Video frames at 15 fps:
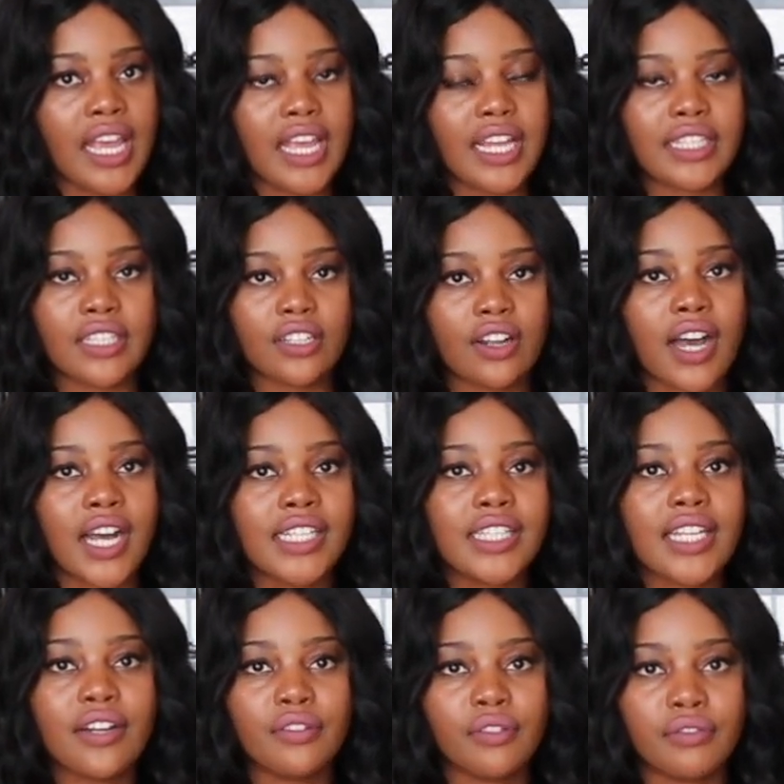It's nice
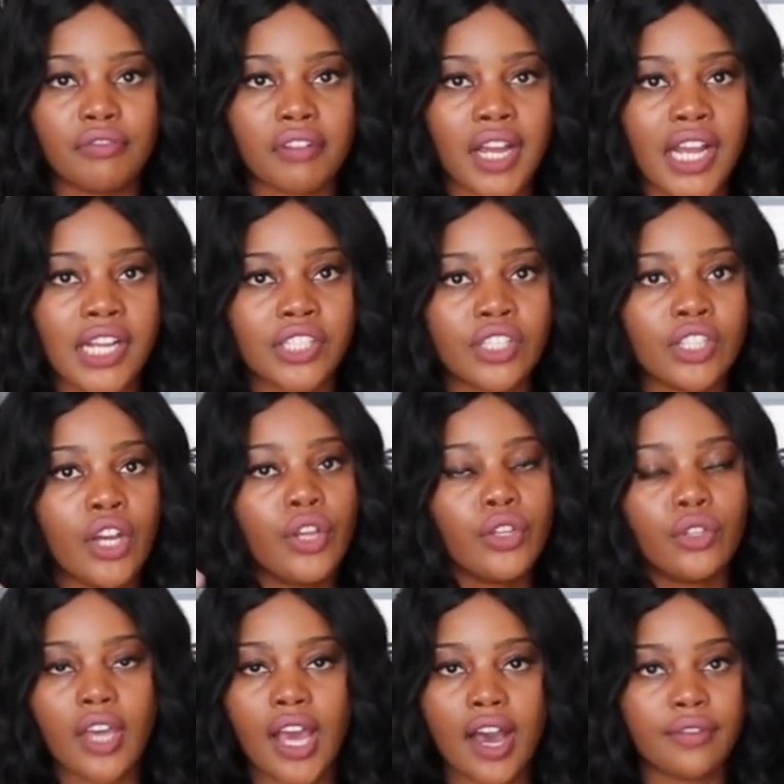and fresh.
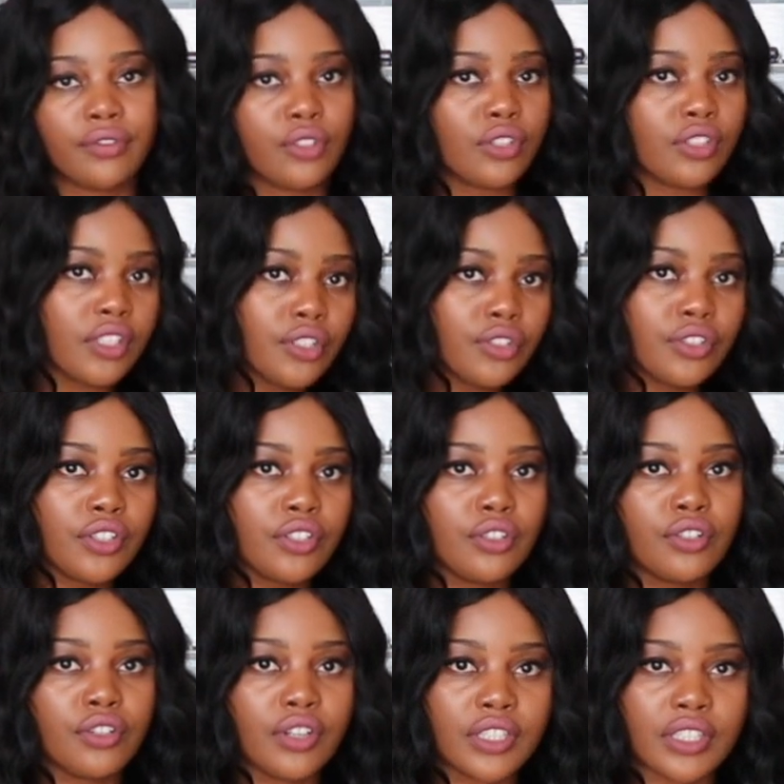You have your citrus
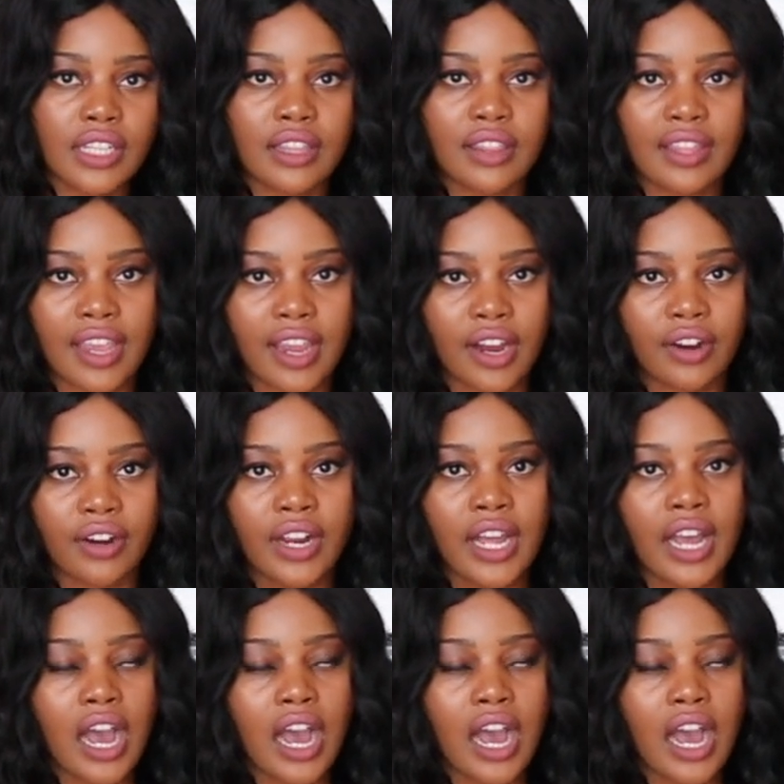notes in there.